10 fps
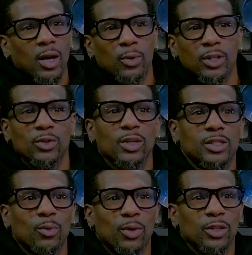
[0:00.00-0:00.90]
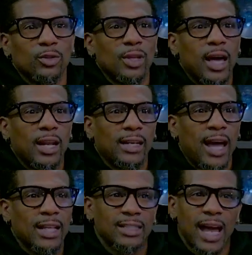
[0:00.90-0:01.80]
I want to do this. I want to do that." And
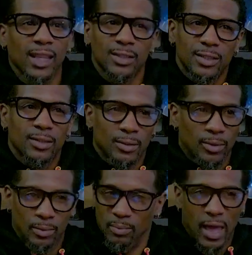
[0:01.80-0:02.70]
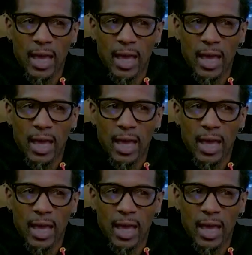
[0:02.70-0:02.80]
I challenge yeah.